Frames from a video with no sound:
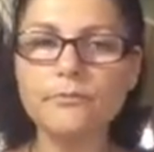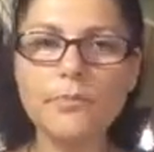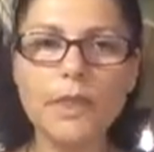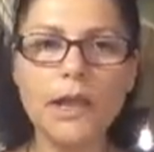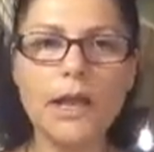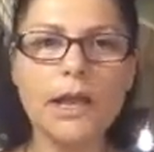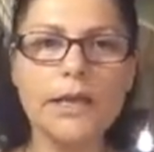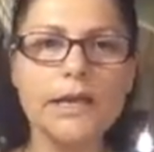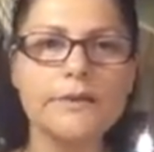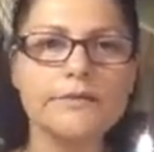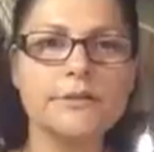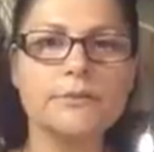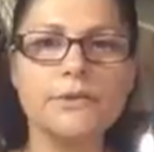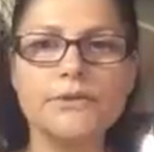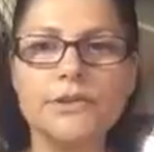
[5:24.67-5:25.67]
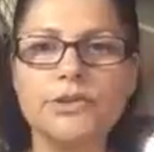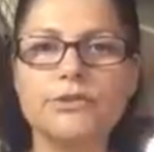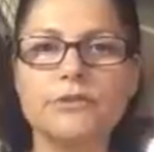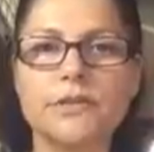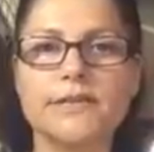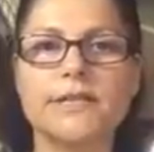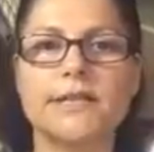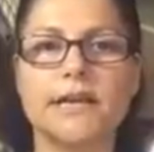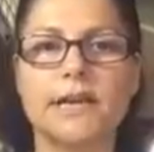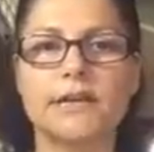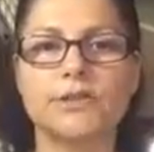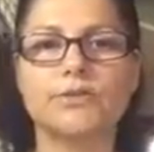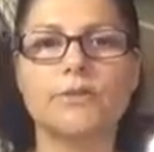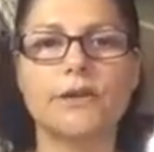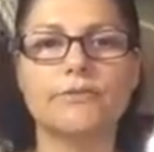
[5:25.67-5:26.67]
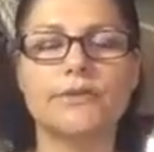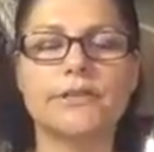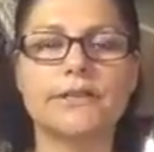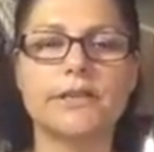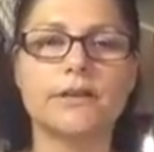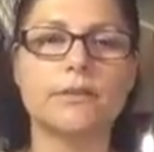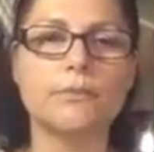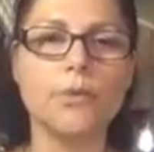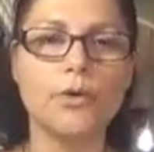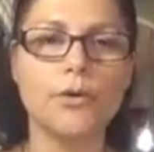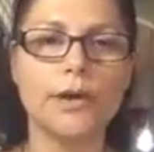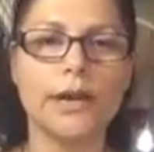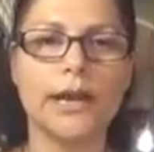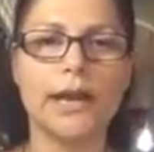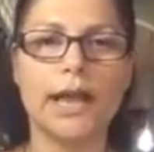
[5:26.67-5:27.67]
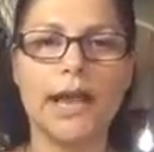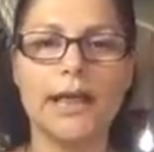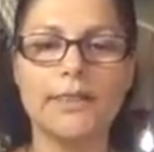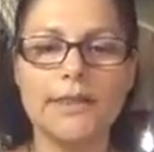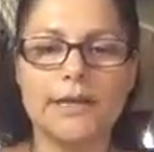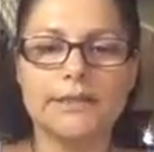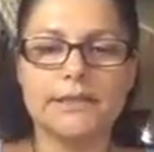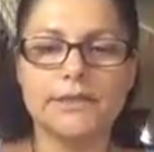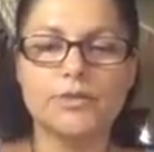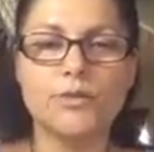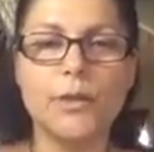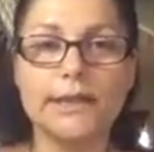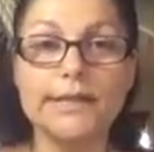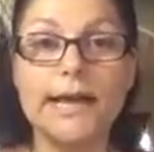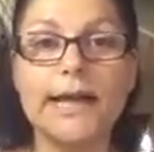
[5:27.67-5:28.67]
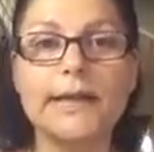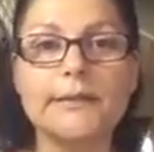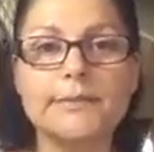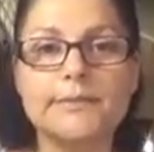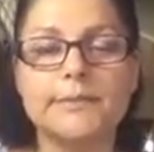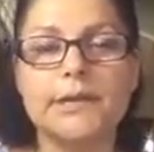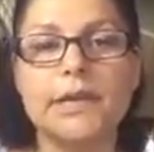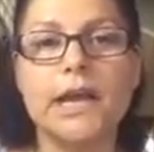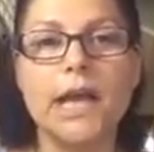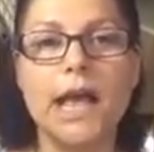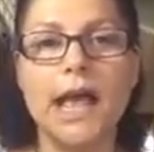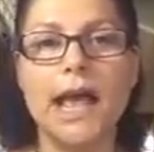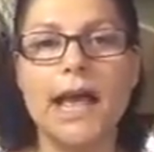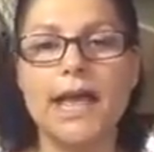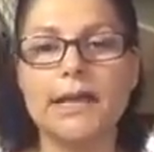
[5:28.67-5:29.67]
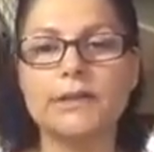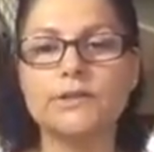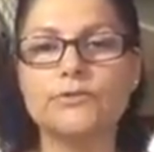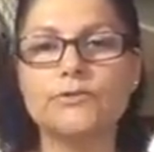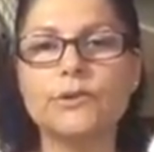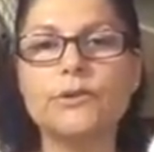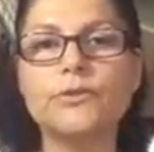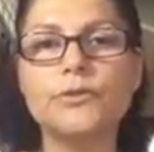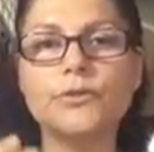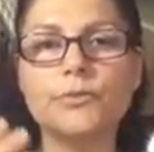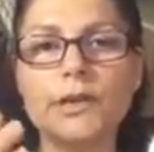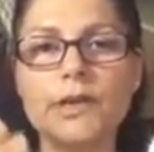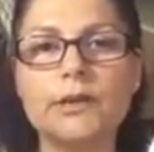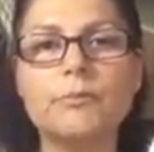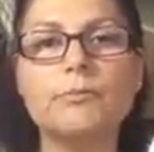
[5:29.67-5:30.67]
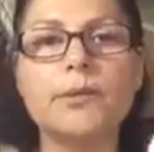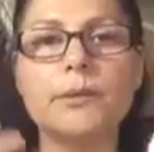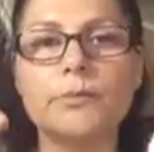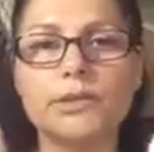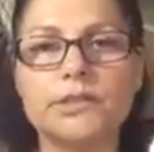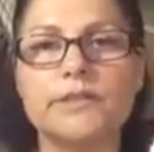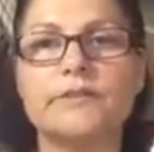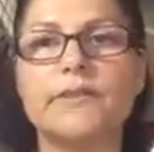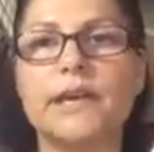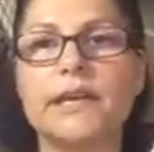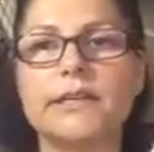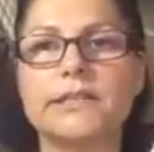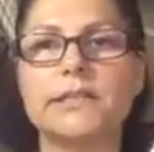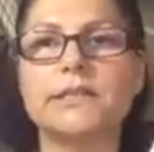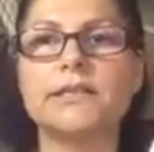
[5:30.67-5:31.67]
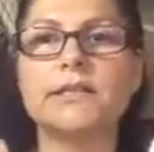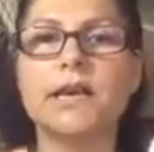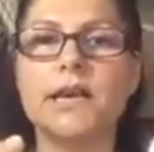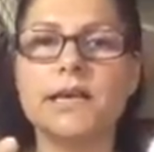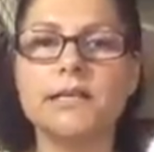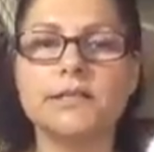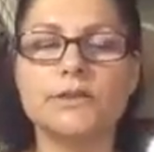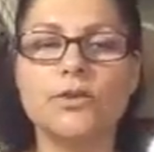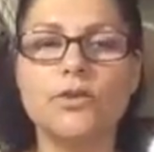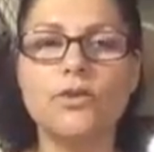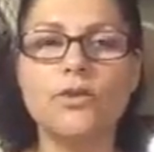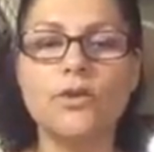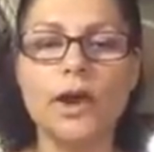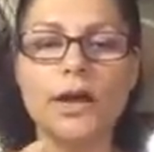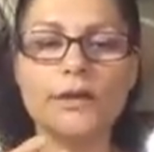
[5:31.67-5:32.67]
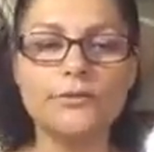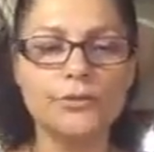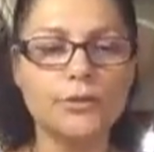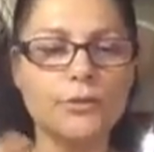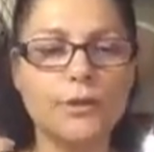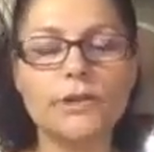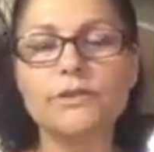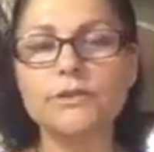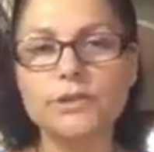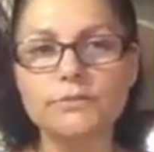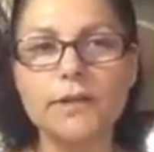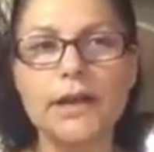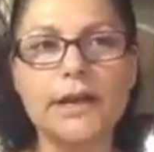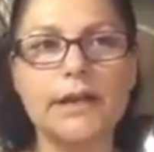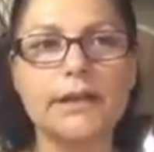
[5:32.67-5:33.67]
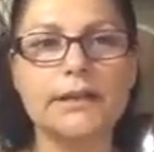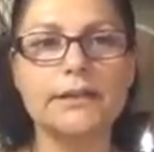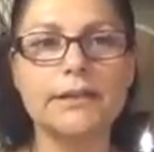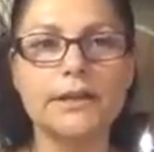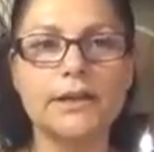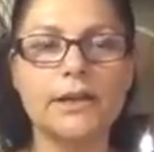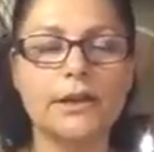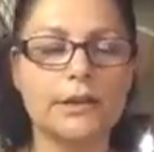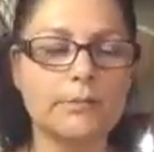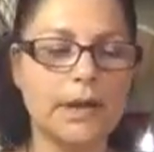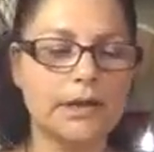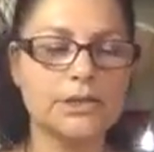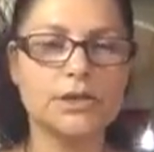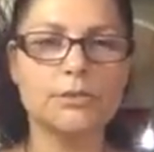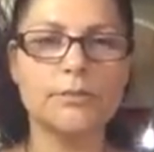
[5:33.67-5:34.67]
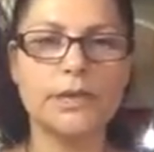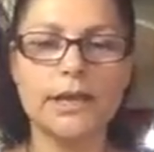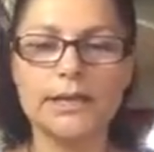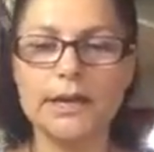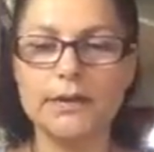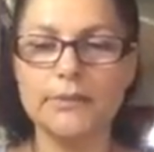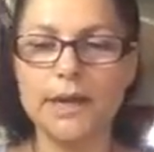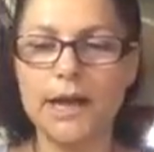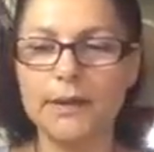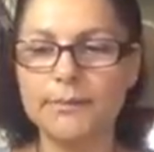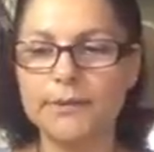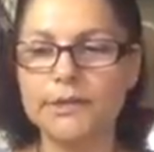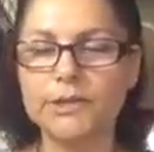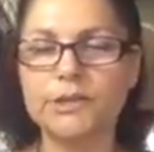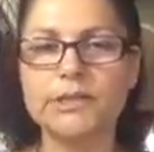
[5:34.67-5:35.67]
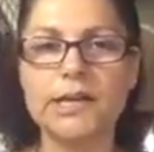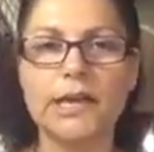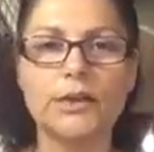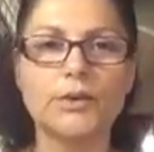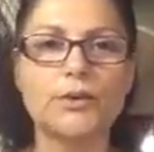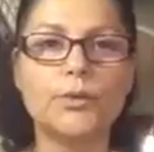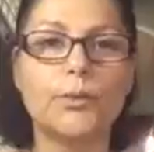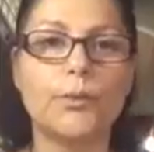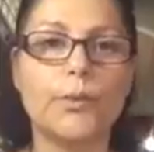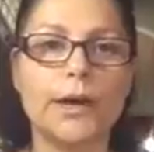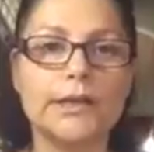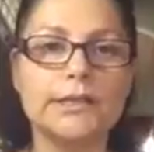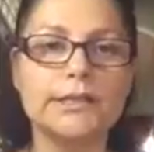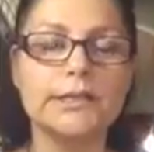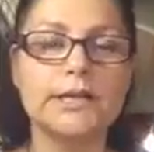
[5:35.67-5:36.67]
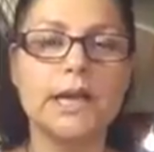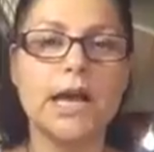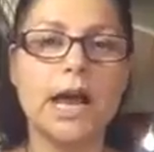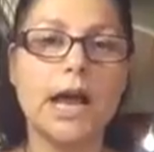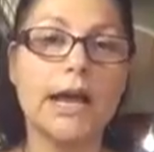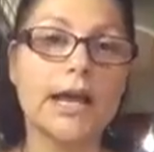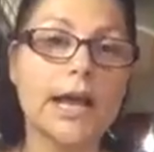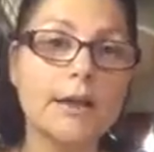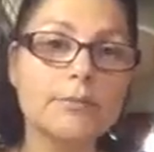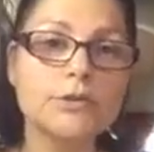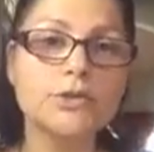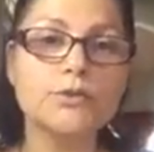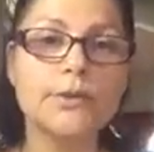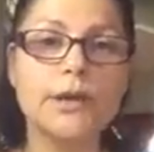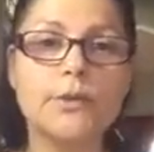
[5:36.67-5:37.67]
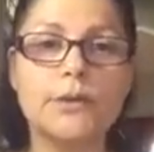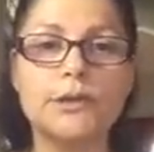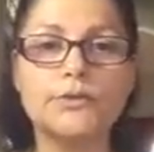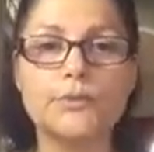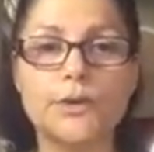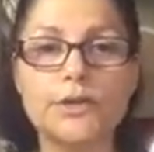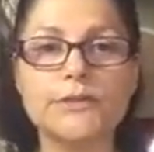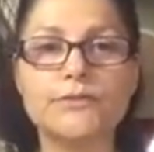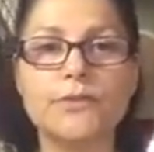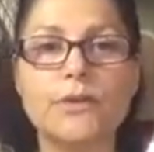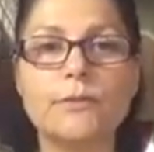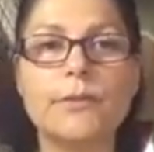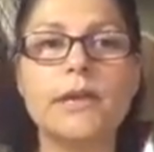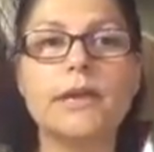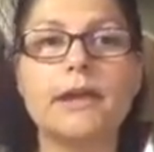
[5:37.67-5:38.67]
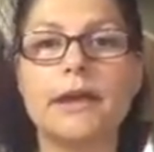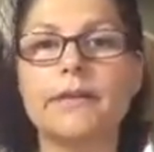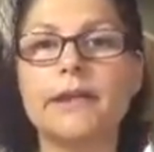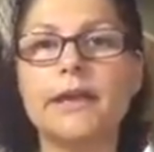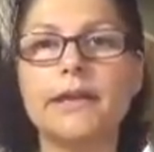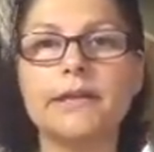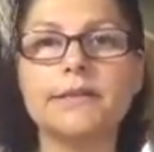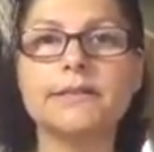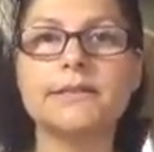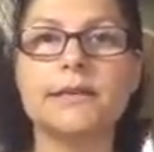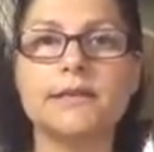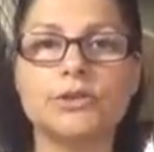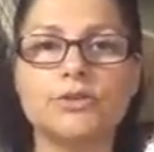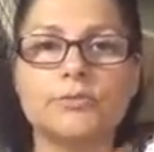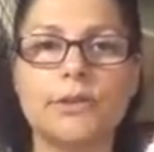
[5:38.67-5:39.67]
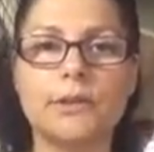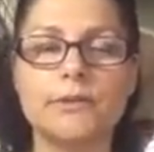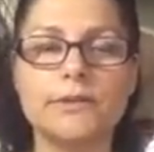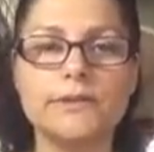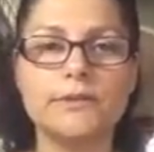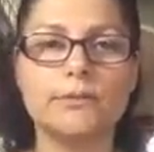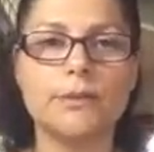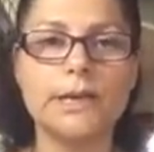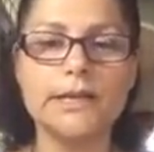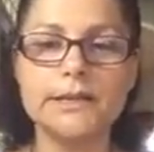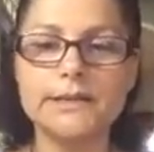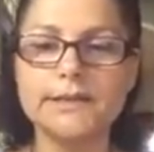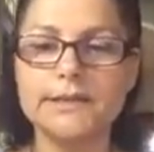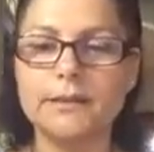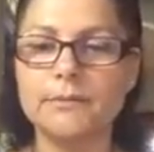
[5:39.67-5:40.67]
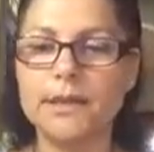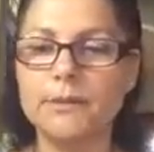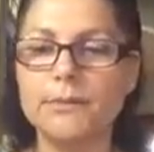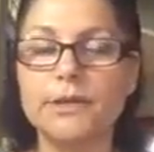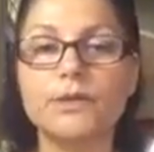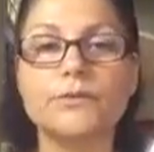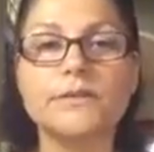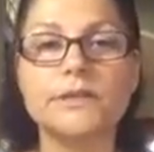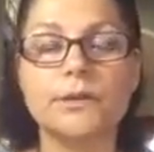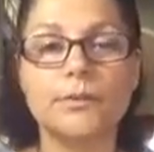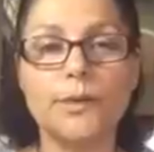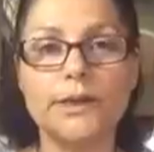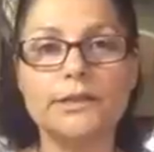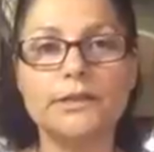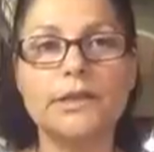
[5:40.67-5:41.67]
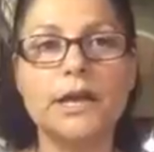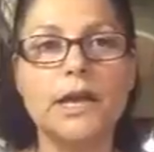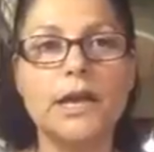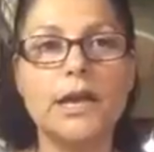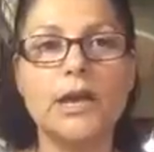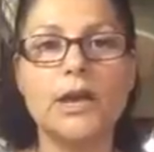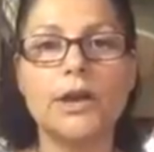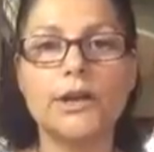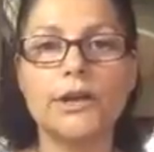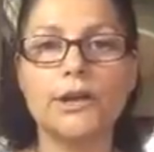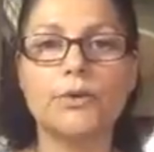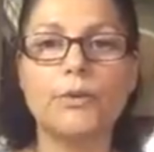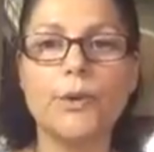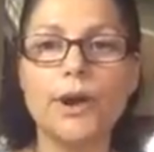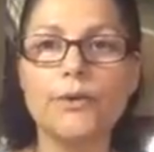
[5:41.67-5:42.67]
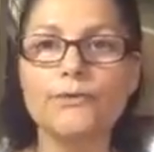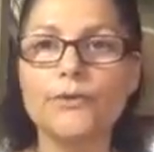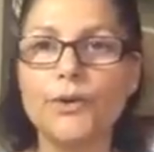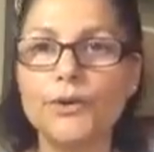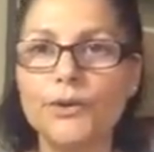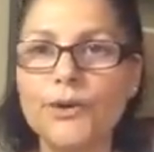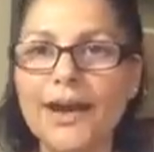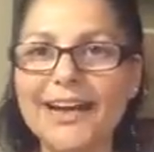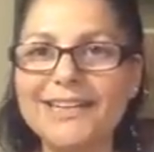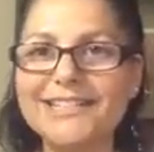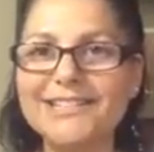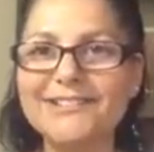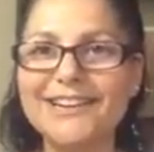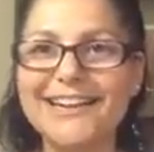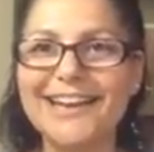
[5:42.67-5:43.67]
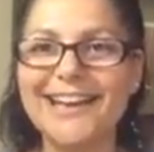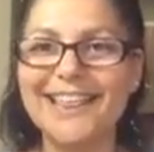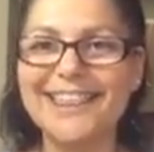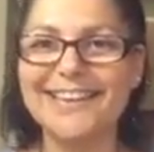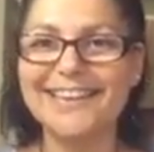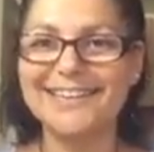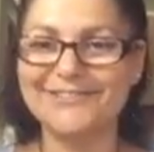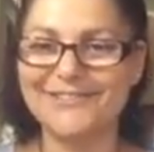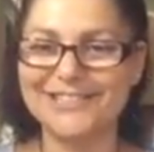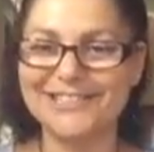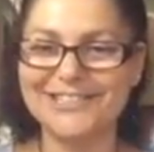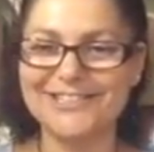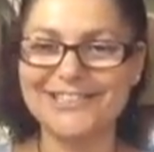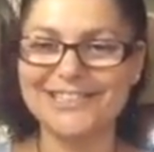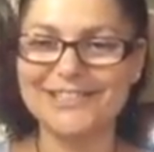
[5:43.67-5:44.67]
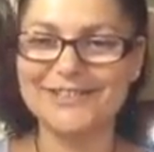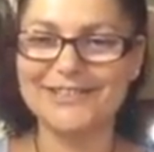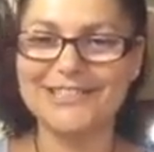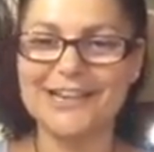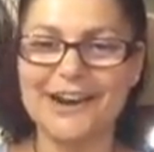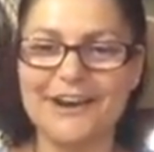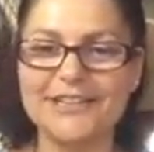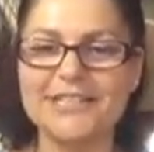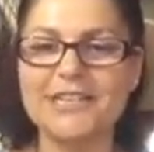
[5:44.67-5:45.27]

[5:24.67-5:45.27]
I have some rituals that I do every single morning, and that is what helps me and will keep me motivated. So if you want, I can get back to me and I'll be happy to tell you what I am doing, what works for me, and I can send you maybe some links and maybe you see what can work for you. Hi, Joanna. Thank you for joining, sweetheart.